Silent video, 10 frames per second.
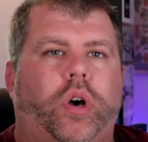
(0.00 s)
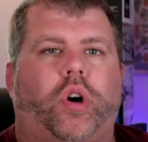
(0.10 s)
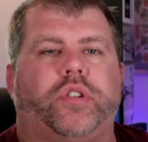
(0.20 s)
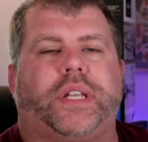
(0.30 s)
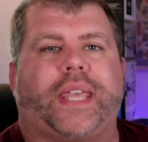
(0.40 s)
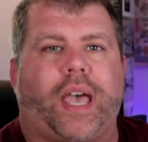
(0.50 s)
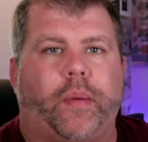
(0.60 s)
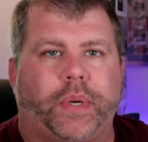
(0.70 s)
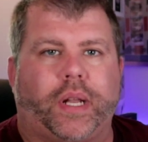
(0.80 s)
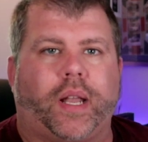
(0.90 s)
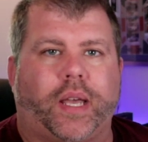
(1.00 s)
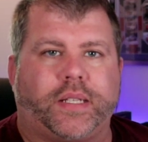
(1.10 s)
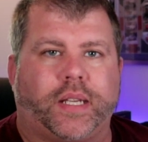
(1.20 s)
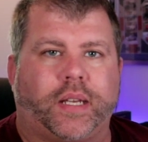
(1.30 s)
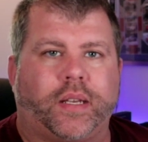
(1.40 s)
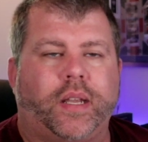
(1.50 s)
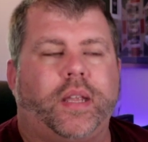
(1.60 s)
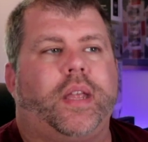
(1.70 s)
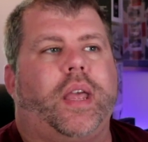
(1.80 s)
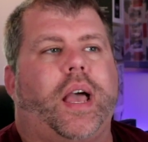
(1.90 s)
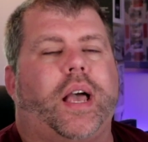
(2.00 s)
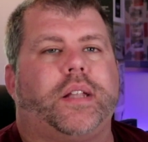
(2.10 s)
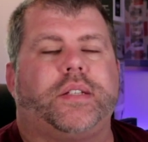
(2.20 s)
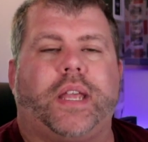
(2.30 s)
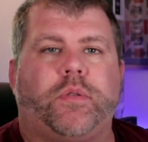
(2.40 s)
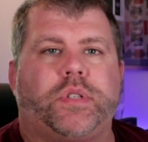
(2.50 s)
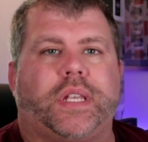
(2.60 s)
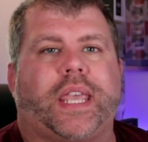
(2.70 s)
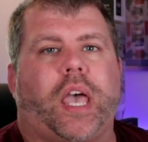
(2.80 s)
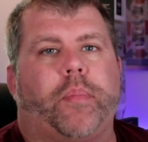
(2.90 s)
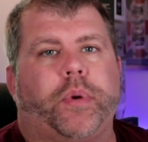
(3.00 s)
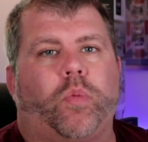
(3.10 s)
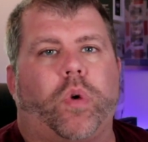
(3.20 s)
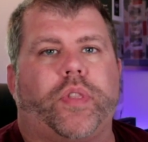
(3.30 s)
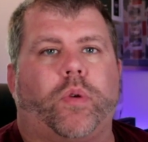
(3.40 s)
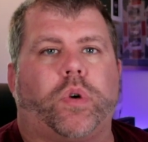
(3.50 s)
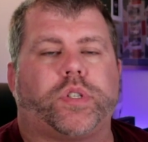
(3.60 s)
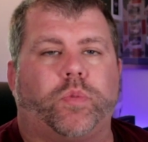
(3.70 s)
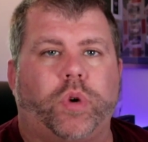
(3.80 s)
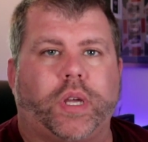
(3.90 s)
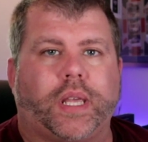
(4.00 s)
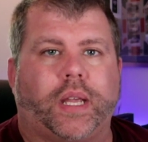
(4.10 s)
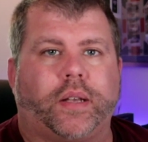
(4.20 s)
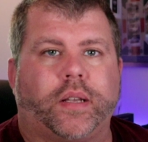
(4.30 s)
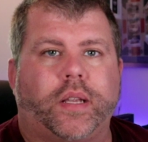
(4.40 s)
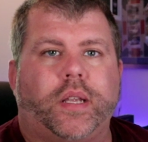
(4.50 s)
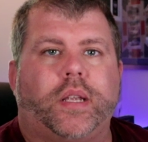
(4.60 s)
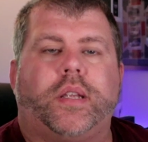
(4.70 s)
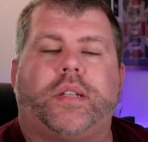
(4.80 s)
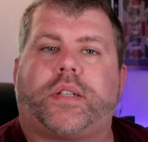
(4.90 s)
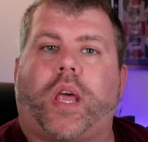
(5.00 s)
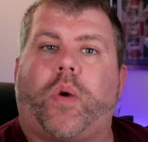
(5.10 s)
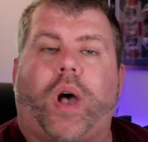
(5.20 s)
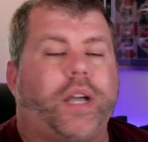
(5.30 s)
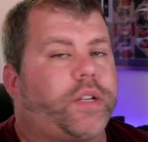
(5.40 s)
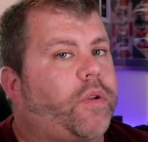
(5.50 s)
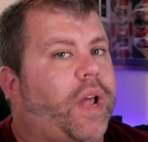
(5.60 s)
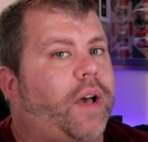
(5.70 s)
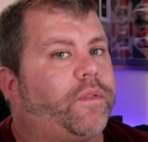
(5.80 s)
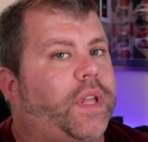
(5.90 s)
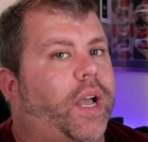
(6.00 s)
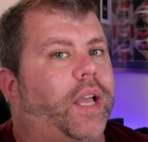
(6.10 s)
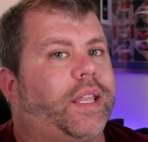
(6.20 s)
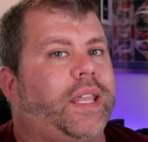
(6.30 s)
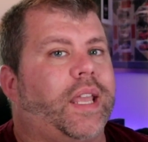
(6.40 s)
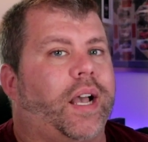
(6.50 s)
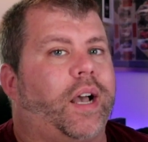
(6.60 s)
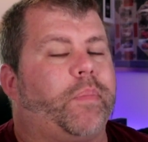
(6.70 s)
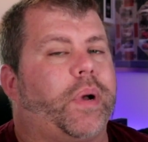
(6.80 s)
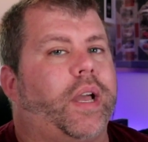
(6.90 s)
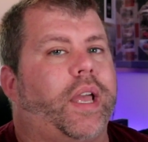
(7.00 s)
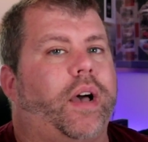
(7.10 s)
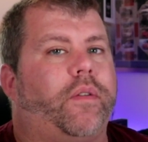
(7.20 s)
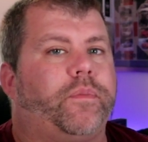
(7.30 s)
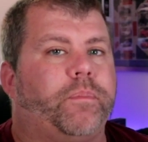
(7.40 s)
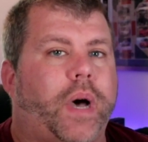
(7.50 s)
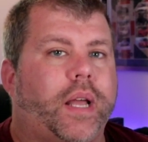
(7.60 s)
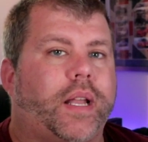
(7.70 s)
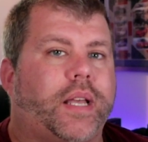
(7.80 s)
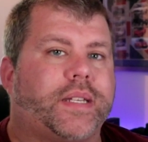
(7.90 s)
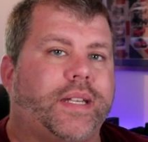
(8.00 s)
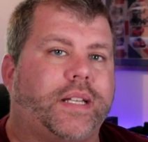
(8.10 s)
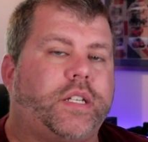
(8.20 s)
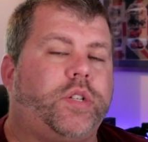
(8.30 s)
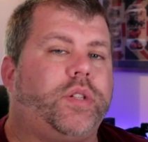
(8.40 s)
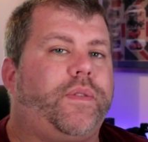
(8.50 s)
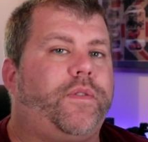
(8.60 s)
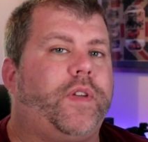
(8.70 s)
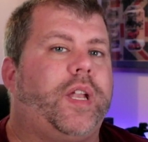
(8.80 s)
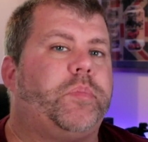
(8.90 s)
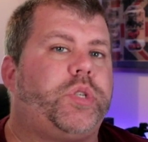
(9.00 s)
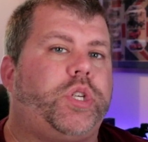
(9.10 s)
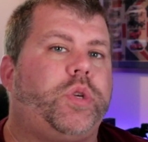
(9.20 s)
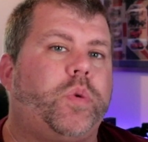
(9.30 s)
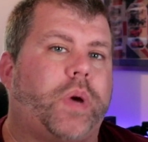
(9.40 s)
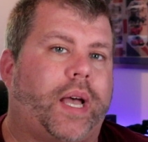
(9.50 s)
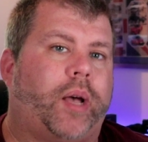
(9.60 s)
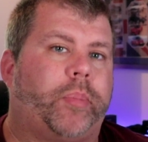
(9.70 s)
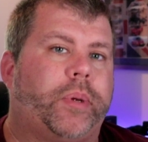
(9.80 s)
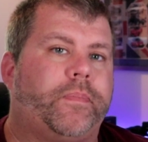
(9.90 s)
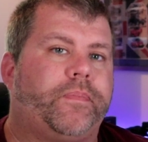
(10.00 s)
under cabinet lighting, and it was the cabinet one that wasn't working. So I don't have the IKEA app. I have my lights connected to the Philips Hue app.